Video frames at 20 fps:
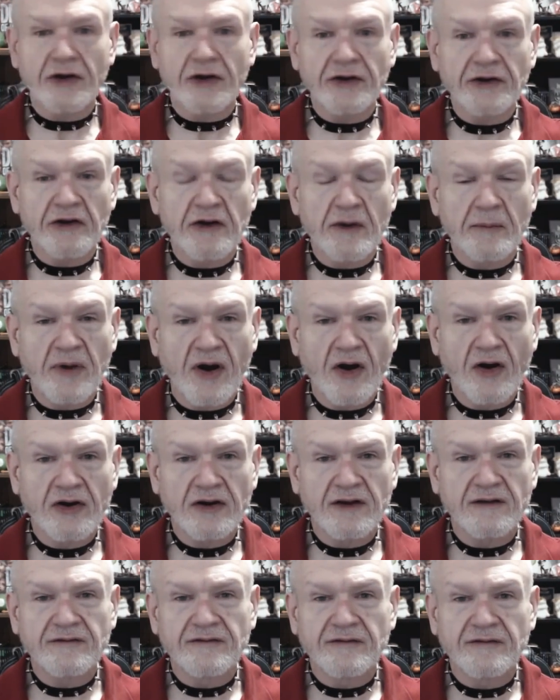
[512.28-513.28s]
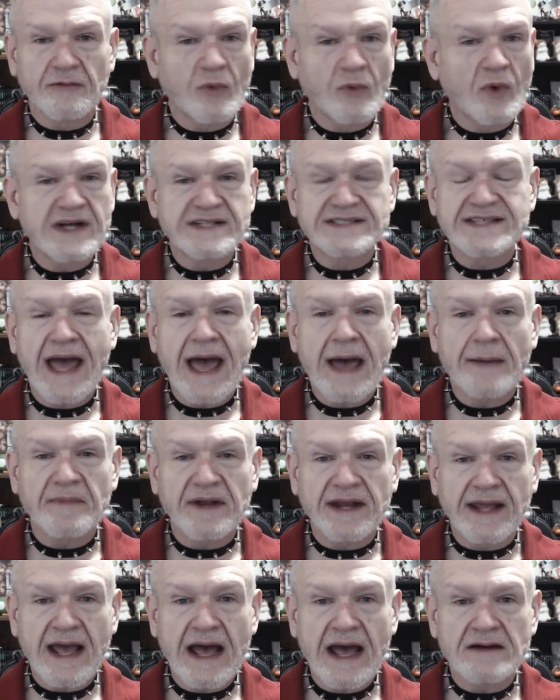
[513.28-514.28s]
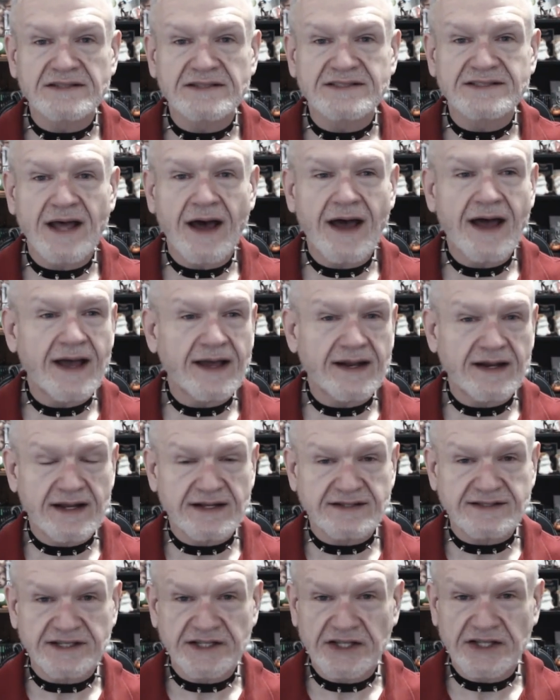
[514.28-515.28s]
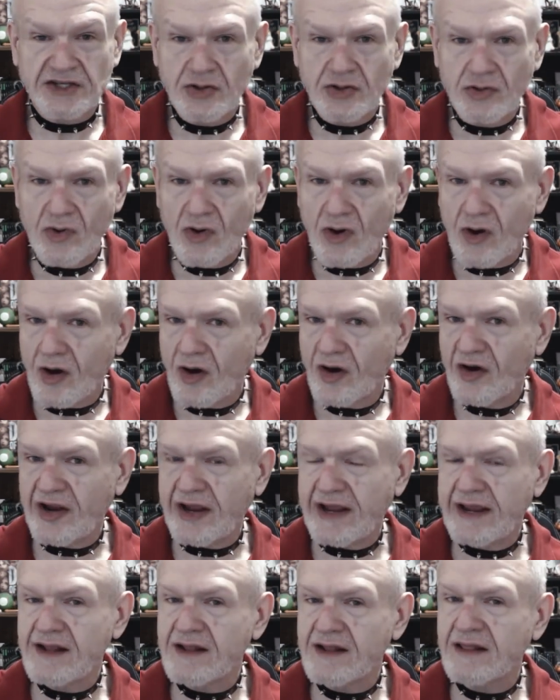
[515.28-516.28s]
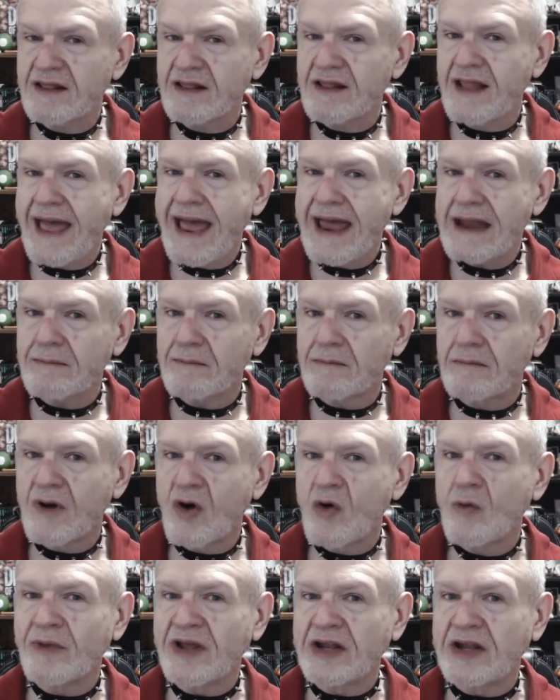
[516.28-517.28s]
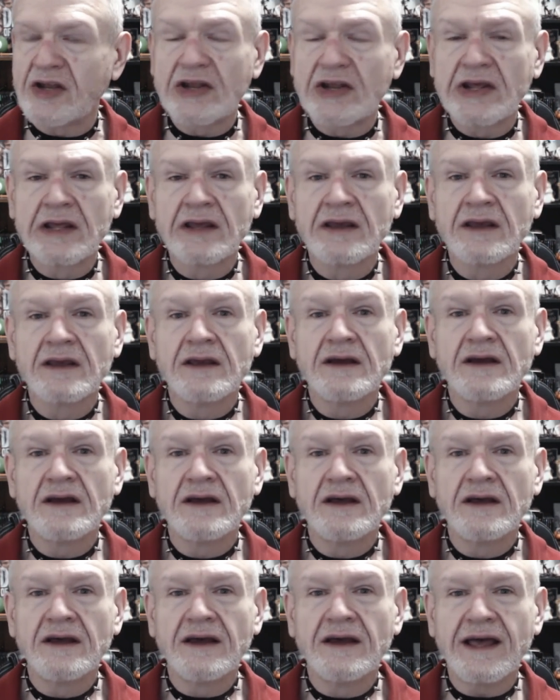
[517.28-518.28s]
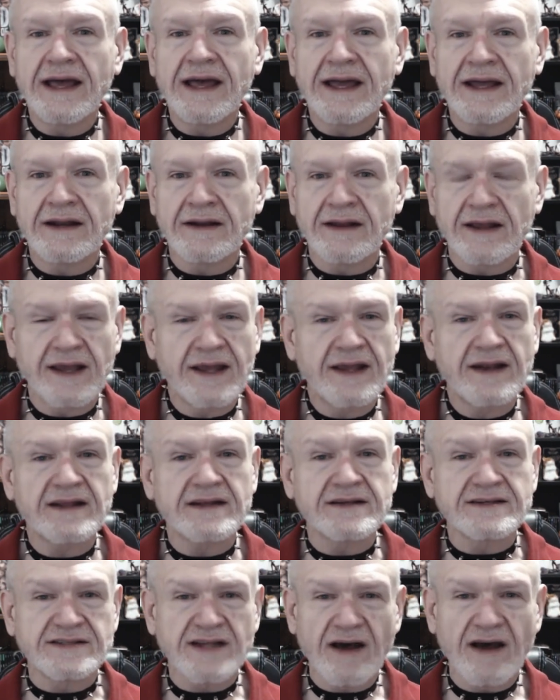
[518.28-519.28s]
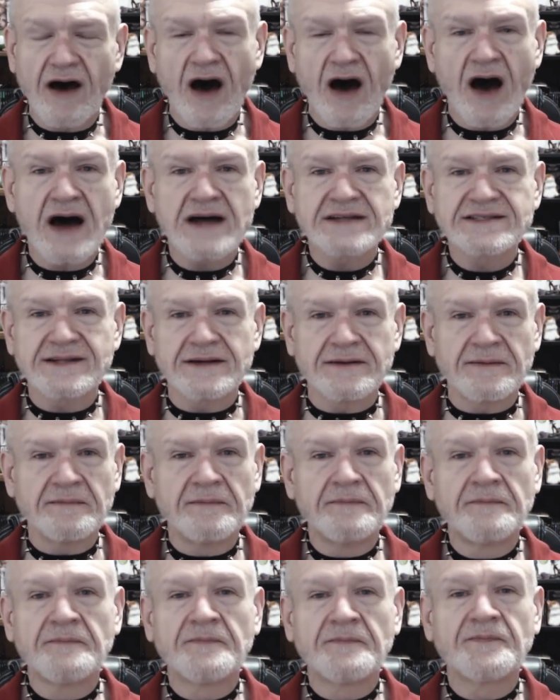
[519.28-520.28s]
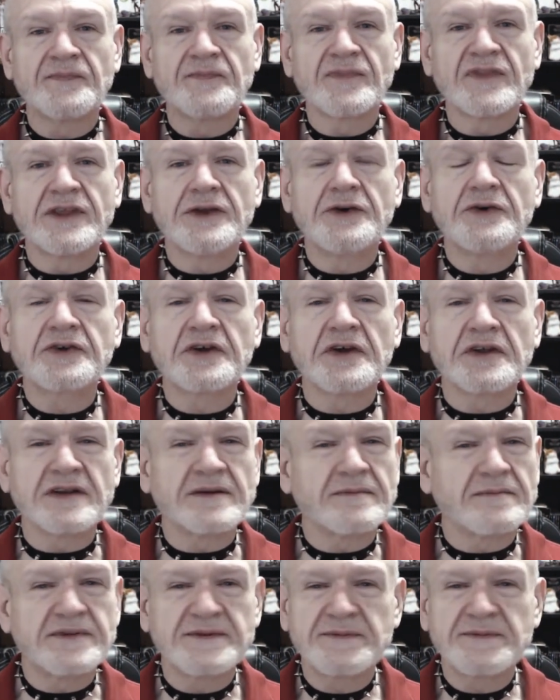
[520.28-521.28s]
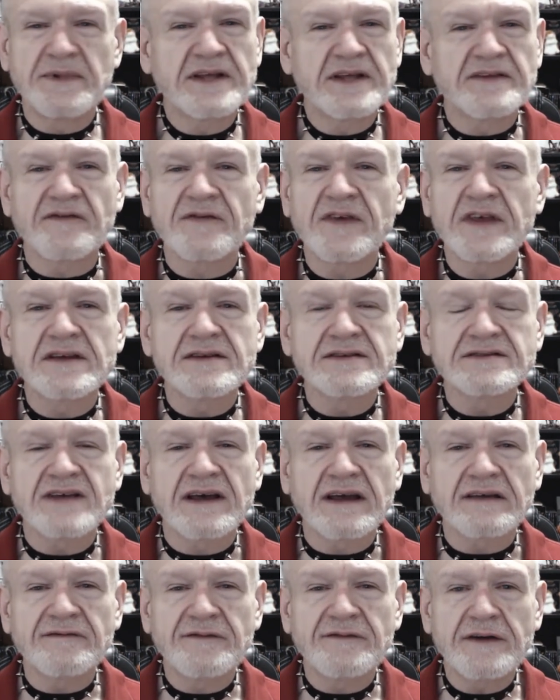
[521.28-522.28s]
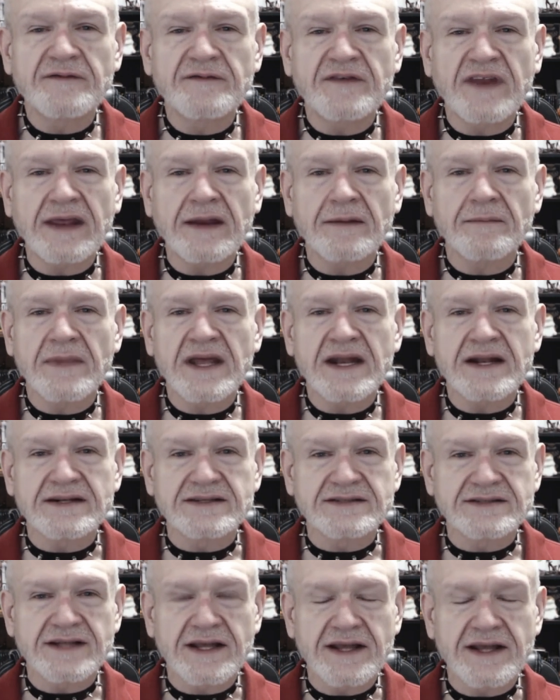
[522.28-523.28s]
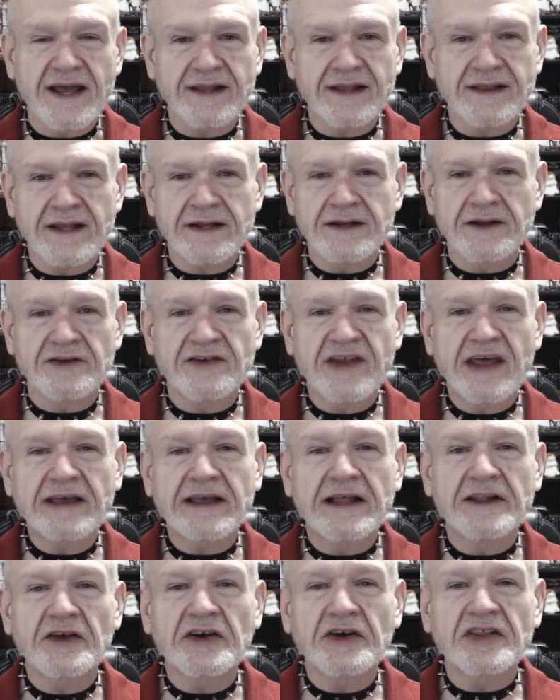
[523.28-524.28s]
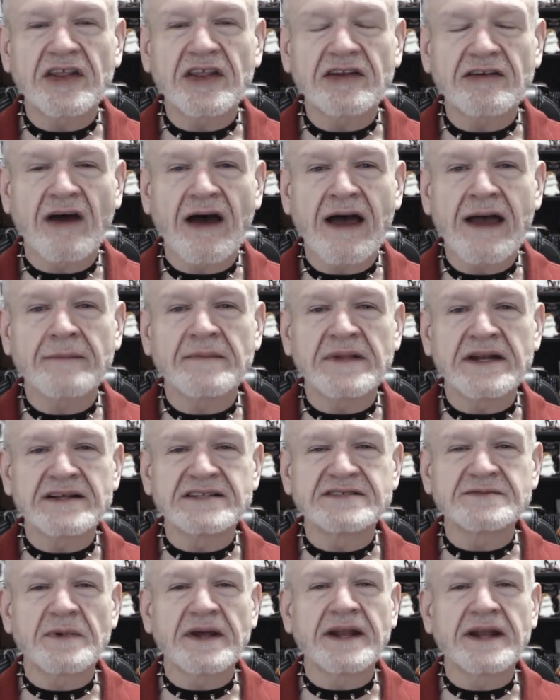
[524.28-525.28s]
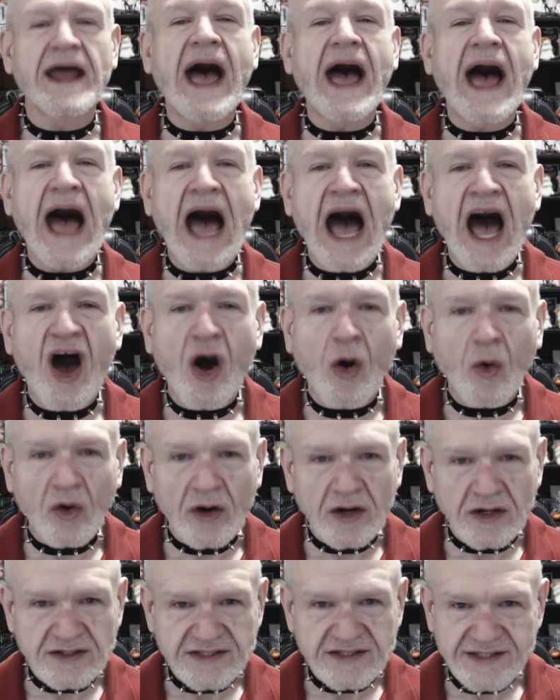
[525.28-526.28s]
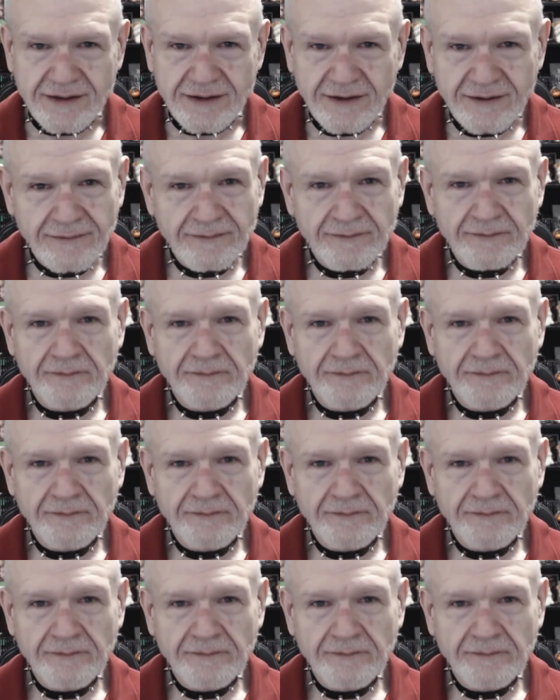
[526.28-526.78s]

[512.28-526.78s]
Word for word: longer a part of what's happening outside. It's you are in that moment. And it is awesome you can it feels like 15 minutes and then you take a look at the time and it's been hours